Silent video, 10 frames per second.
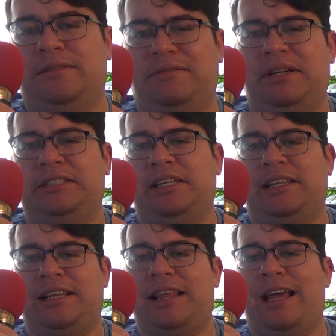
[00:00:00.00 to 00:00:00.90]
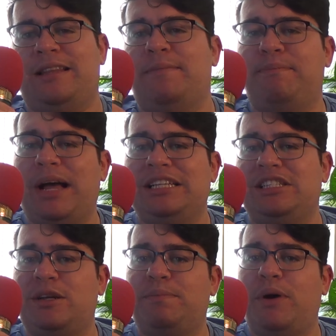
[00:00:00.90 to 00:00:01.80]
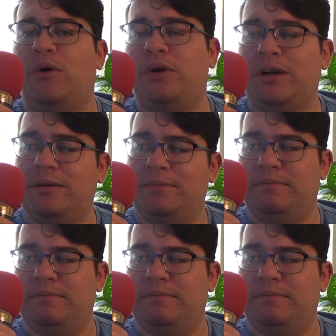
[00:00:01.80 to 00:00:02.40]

When I say it like that, the best poke,